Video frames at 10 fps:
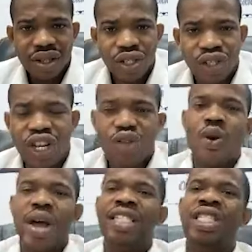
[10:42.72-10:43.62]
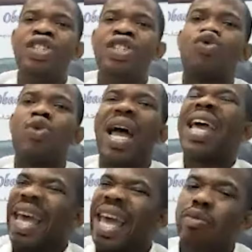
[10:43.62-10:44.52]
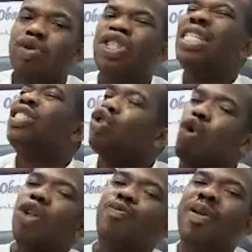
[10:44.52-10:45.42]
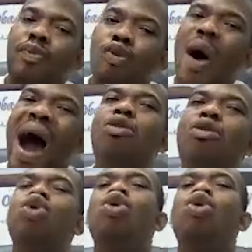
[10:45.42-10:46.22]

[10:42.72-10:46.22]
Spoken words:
When Jesus Christ came, he taught people how to